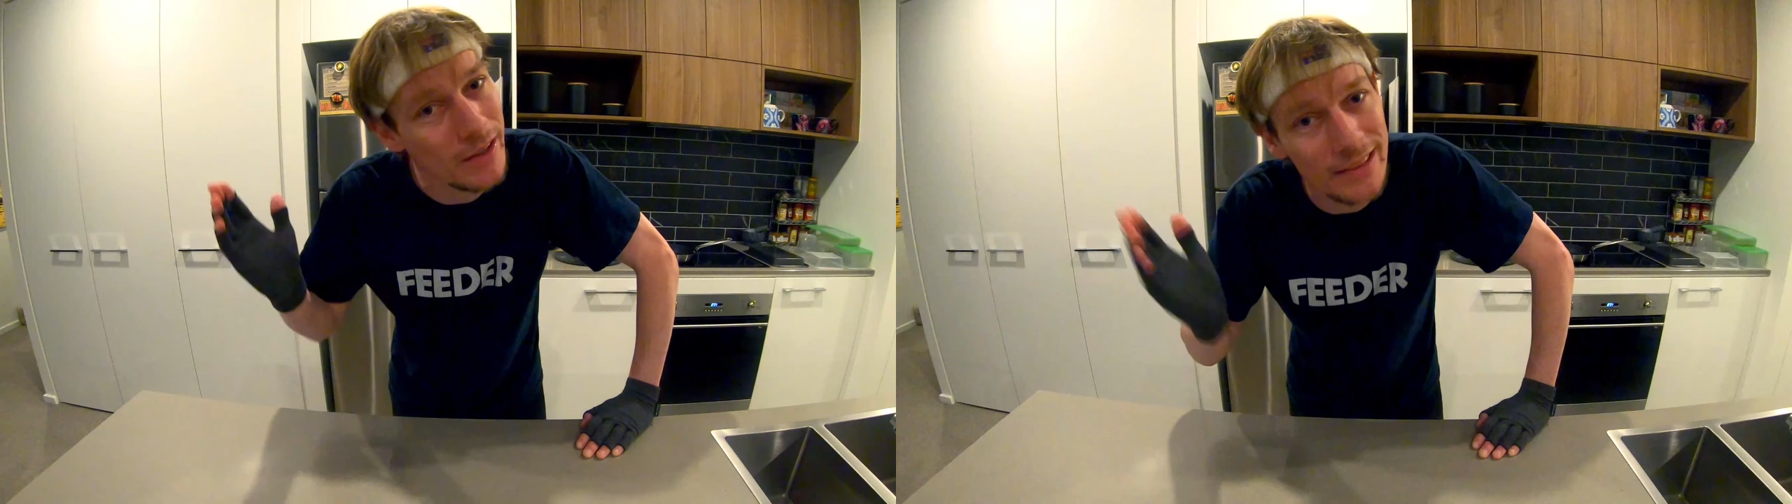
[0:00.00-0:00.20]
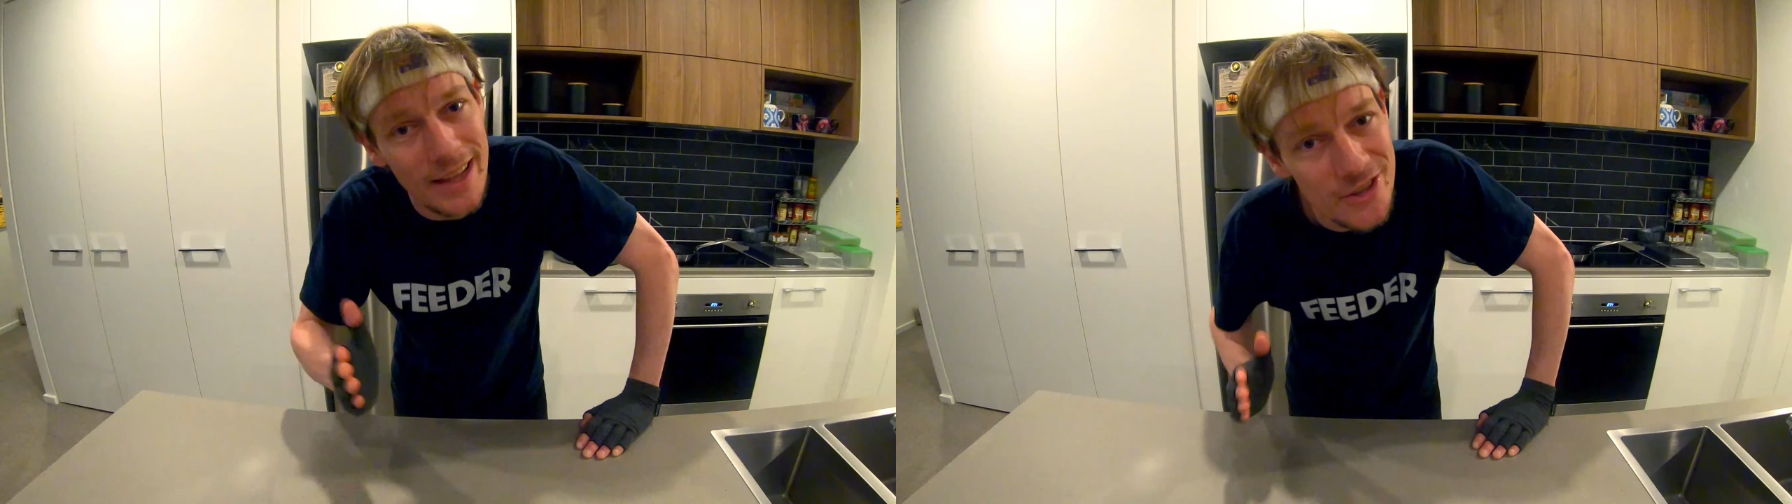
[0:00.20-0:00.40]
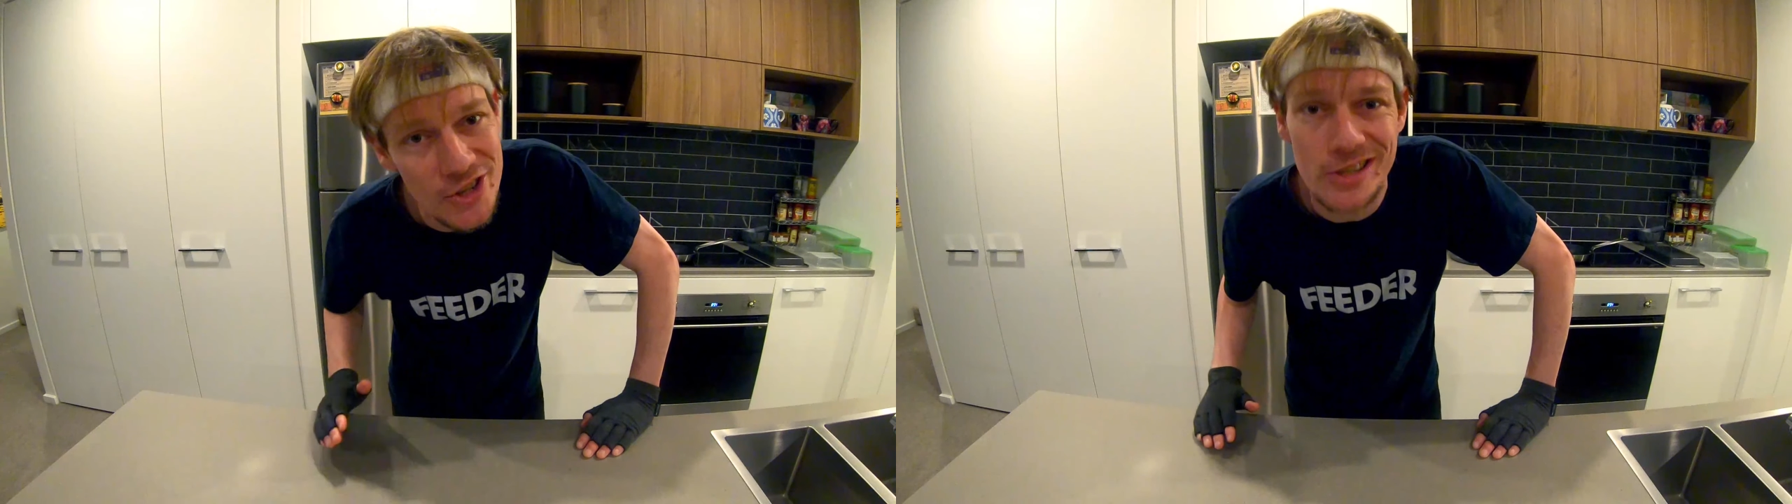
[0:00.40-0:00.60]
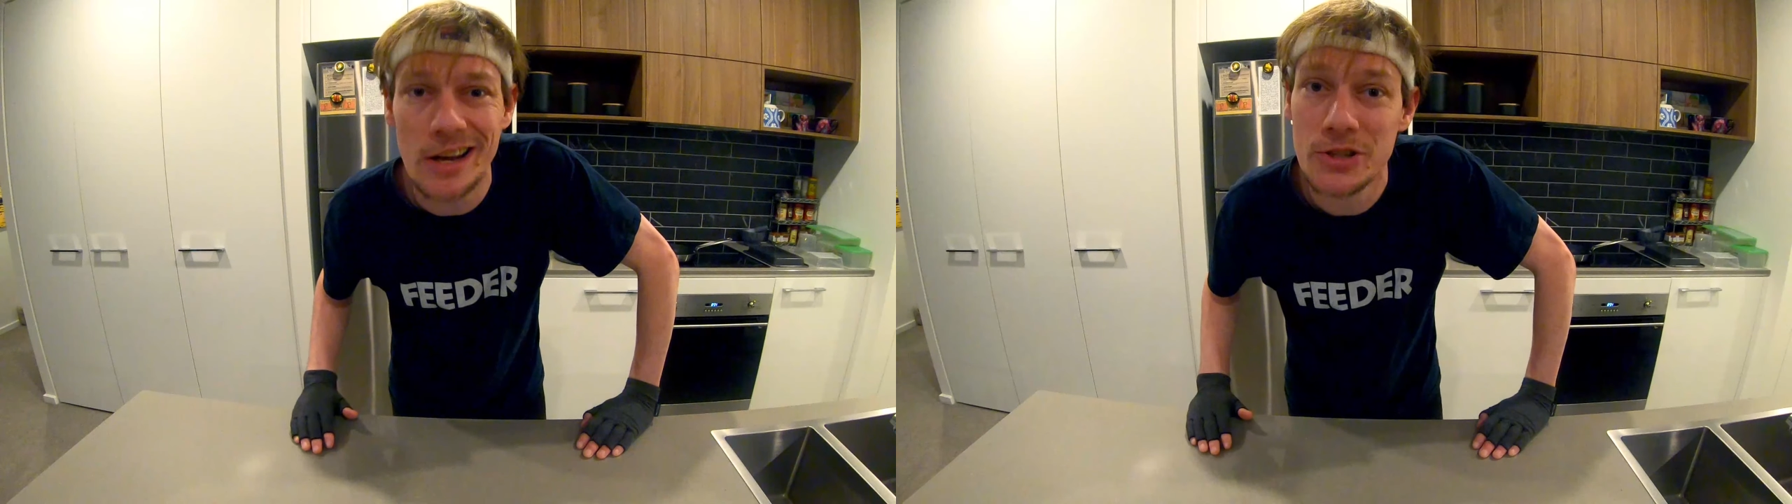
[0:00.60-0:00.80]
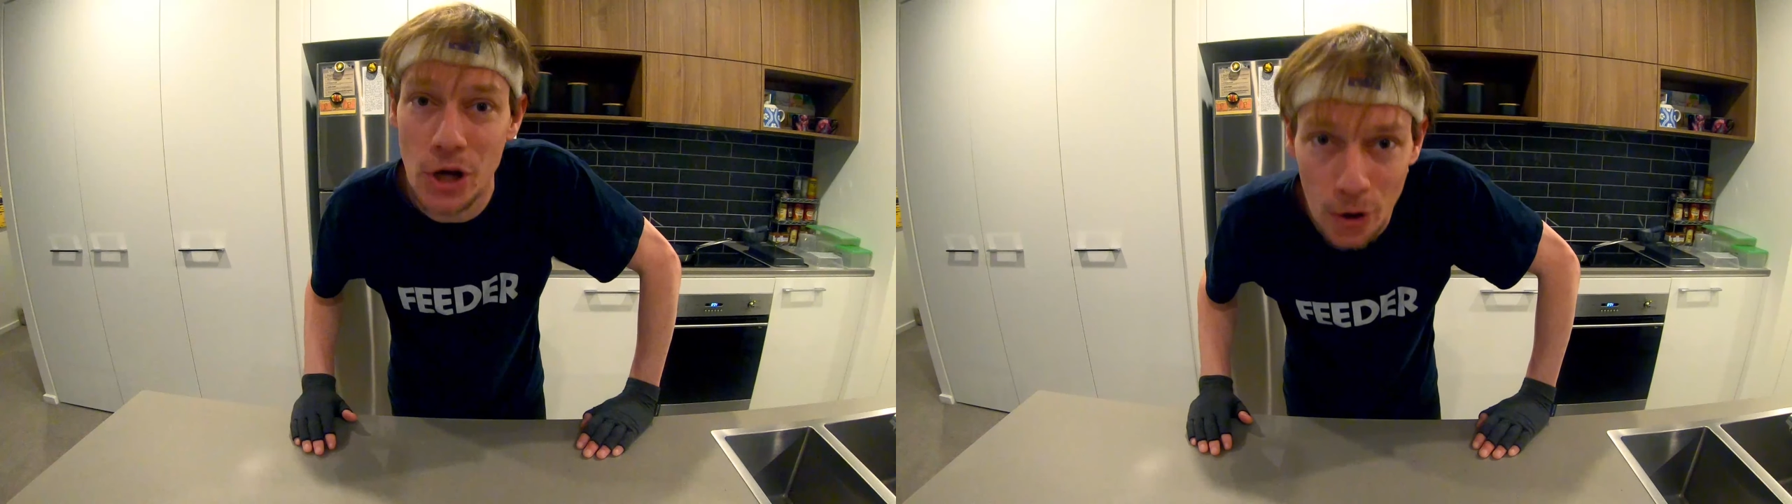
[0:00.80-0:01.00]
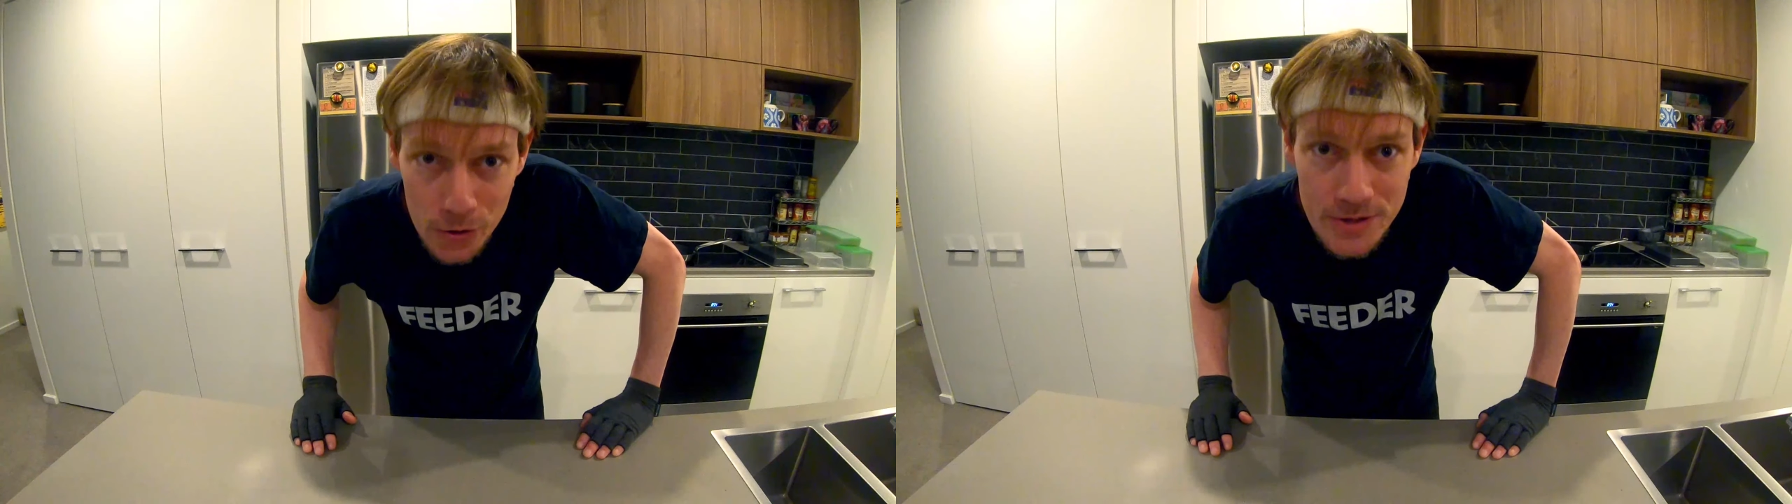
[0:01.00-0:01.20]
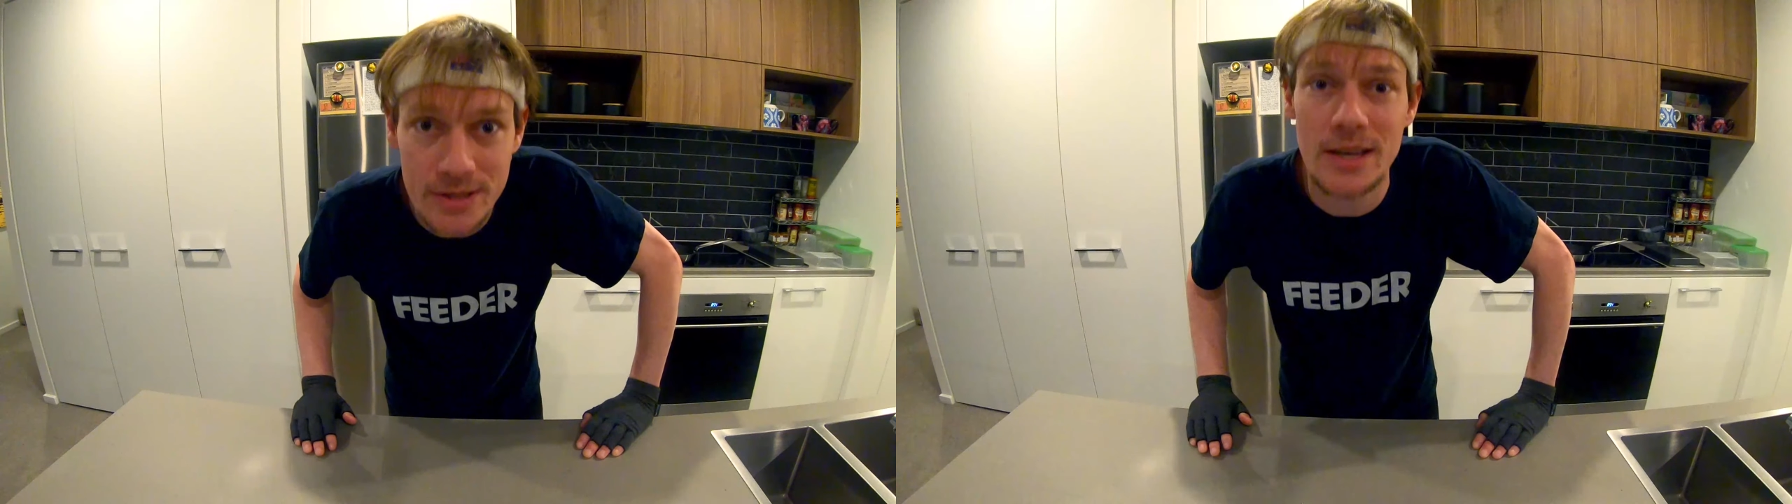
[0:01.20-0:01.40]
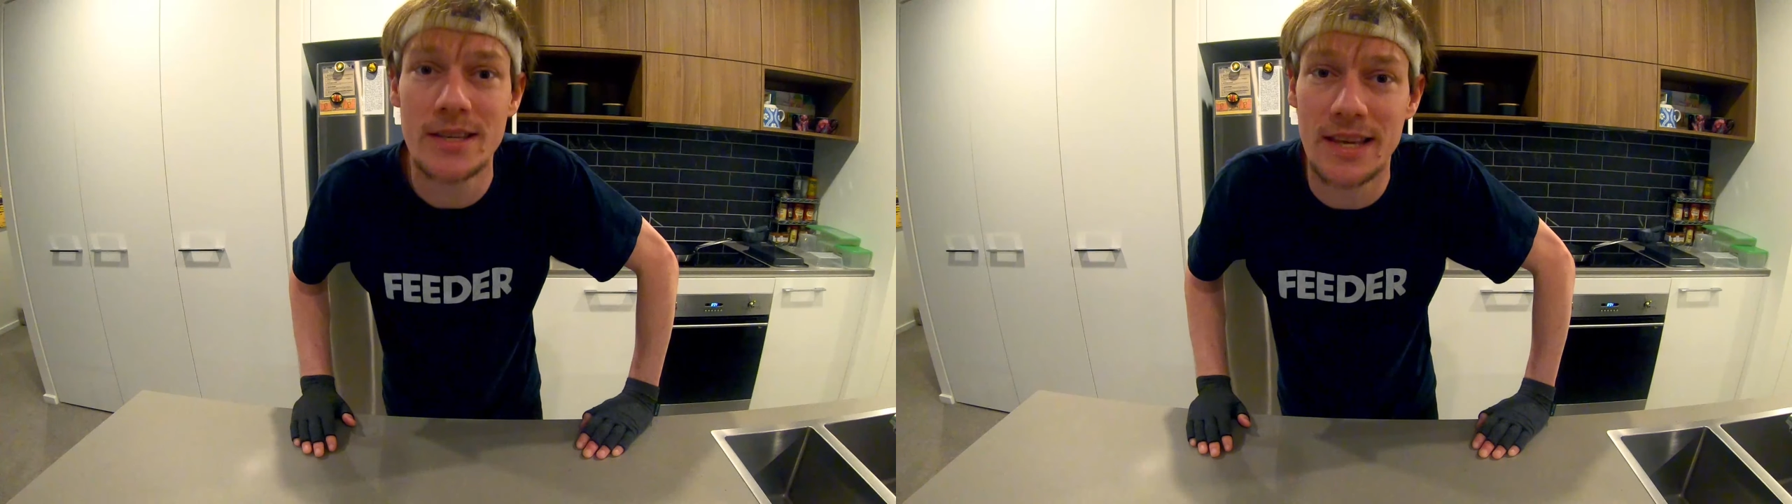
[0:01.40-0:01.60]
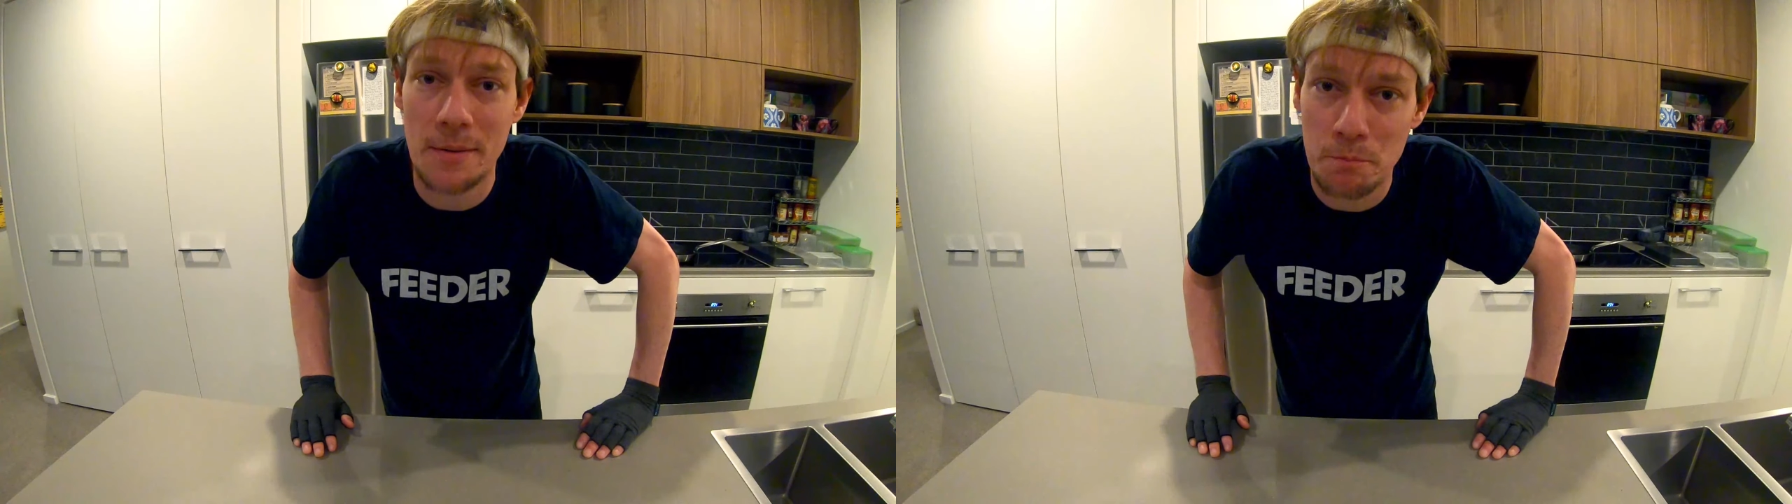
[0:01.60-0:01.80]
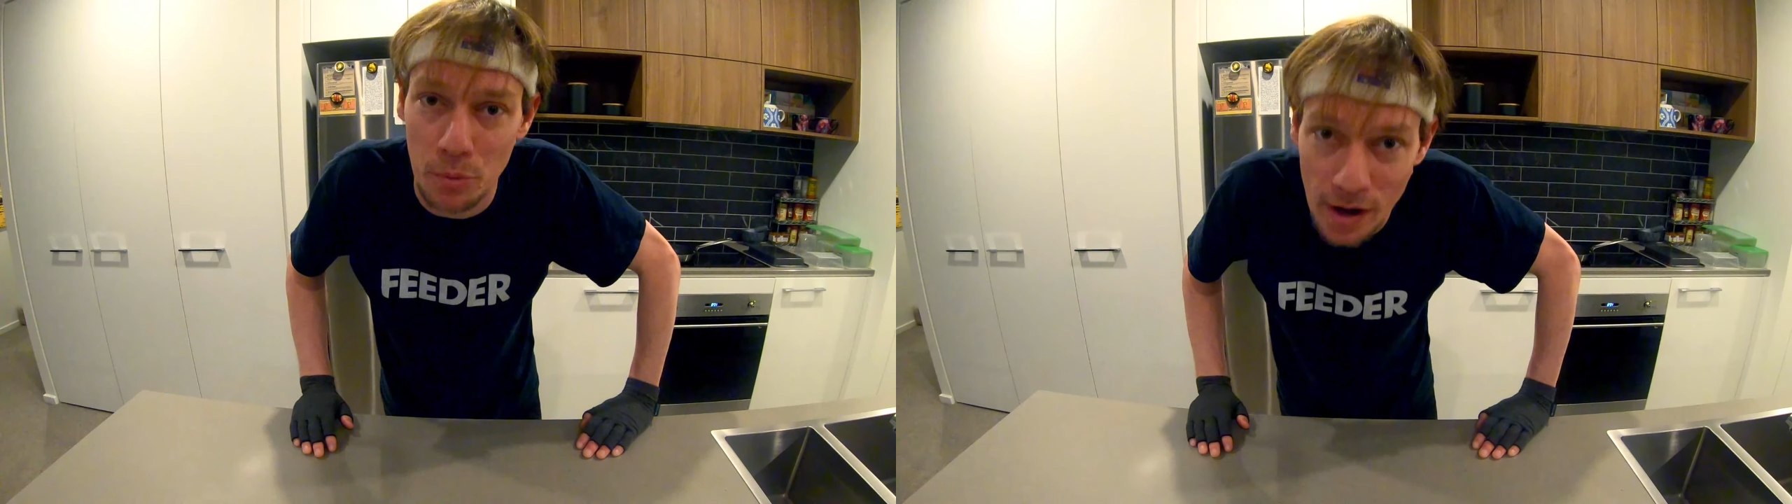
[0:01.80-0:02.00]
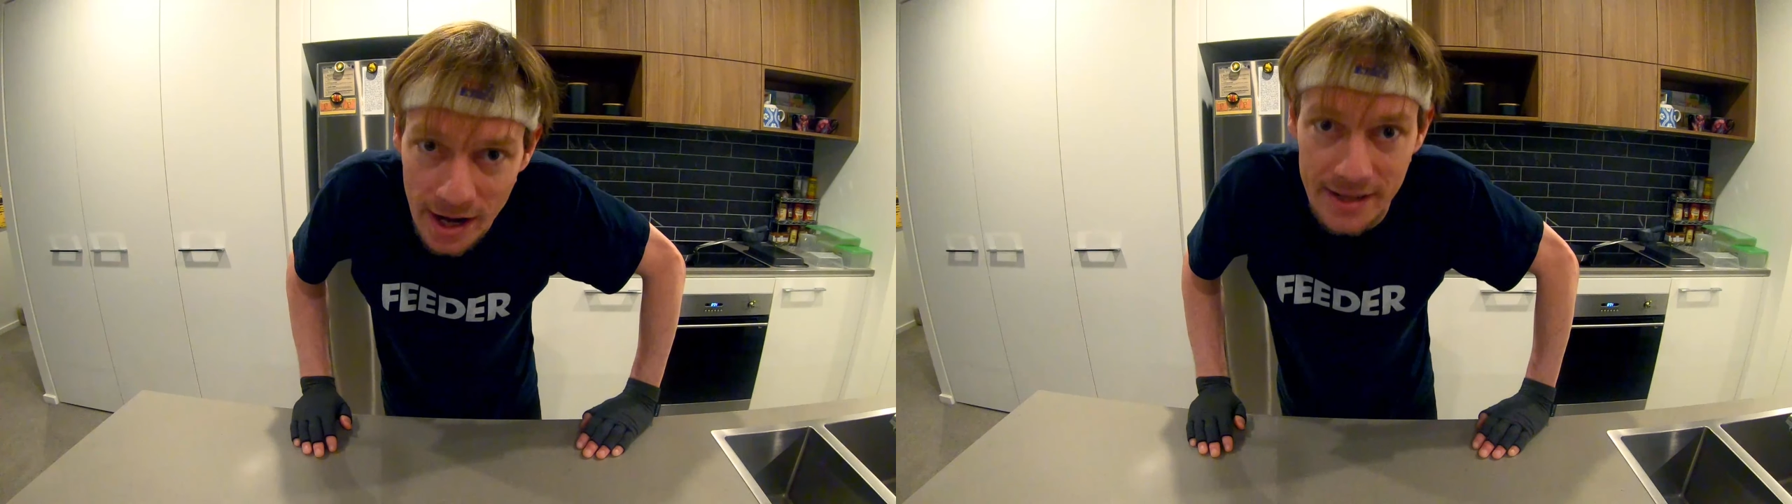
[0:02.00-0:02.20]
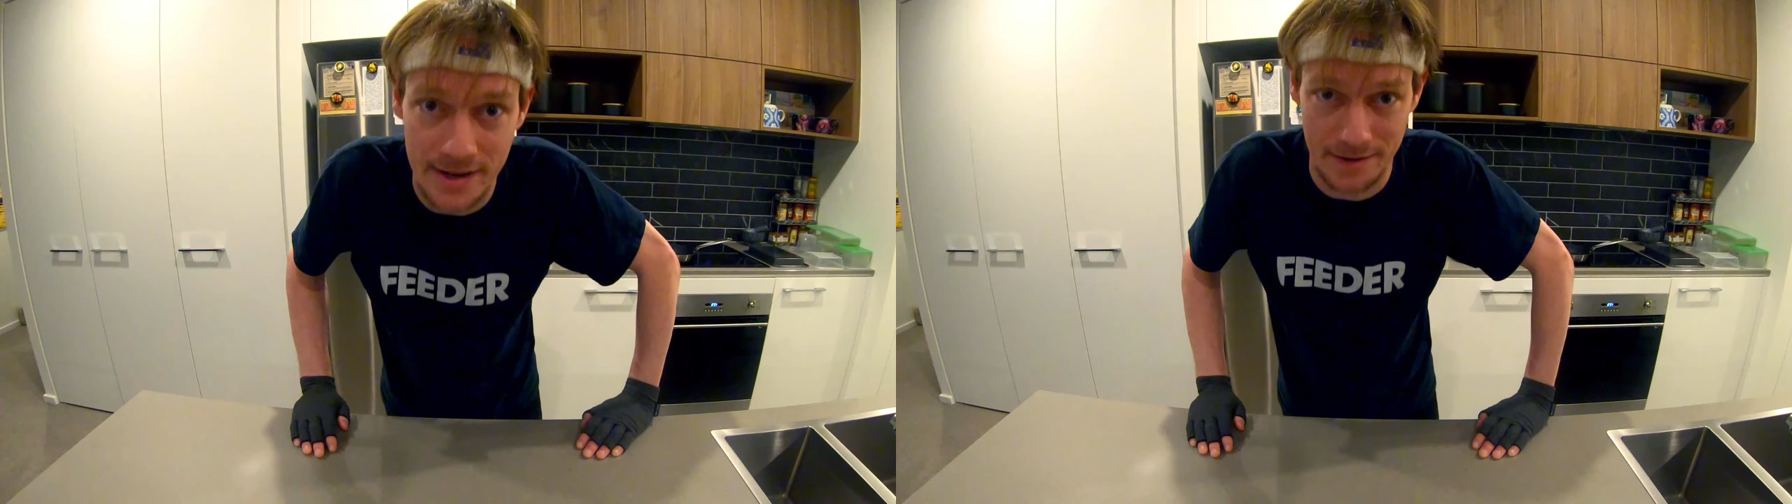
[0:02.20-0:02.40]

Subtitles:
let's just toast some bread.